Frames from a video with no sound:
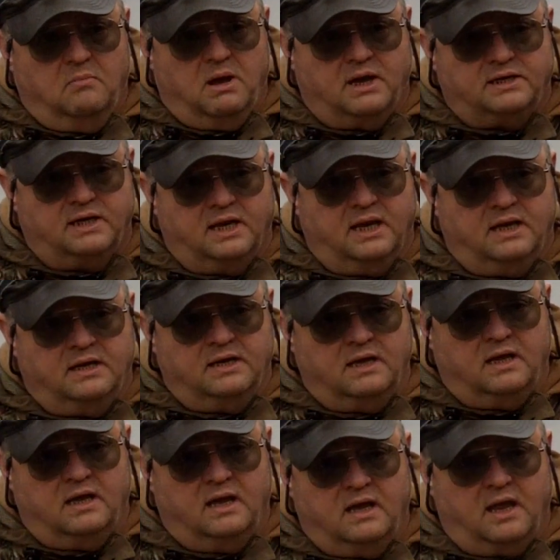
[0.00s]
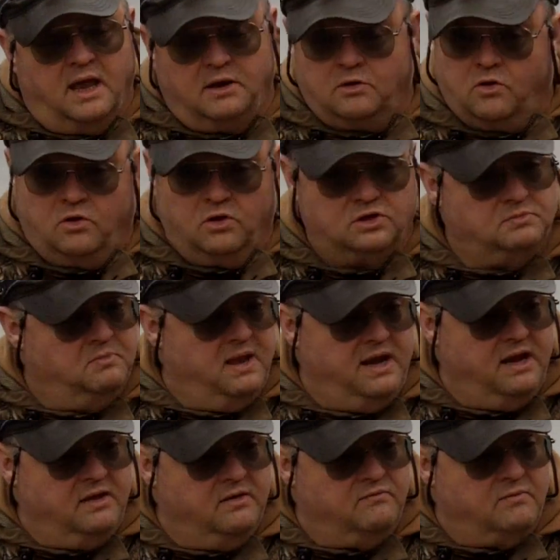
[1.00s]
But and of course,
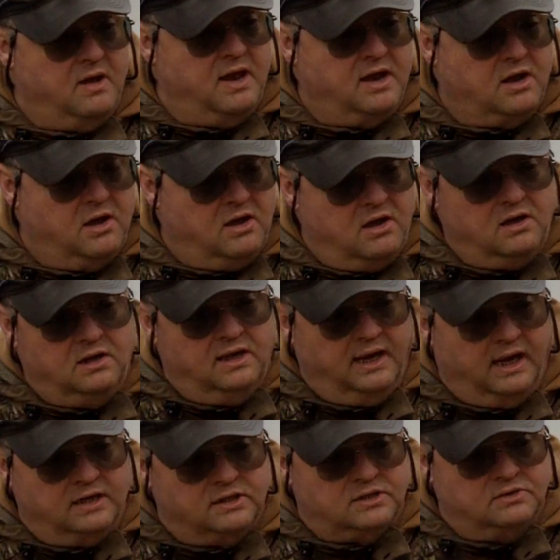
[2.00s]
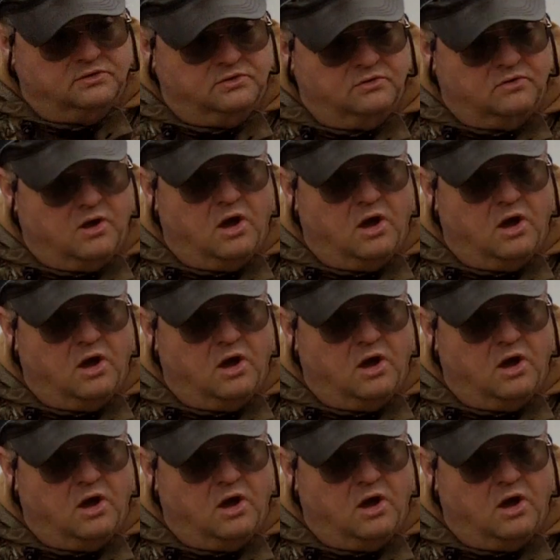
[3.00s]
many of my colleagues who do